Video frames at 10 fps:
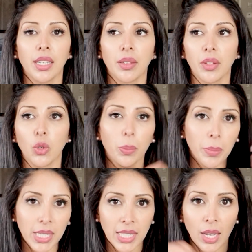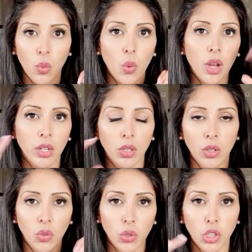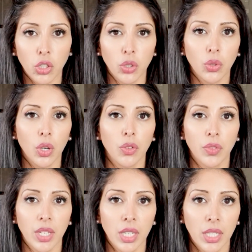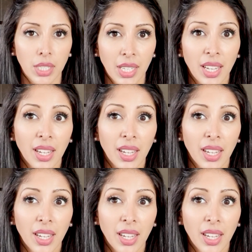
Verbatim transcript: You're missing one or two of these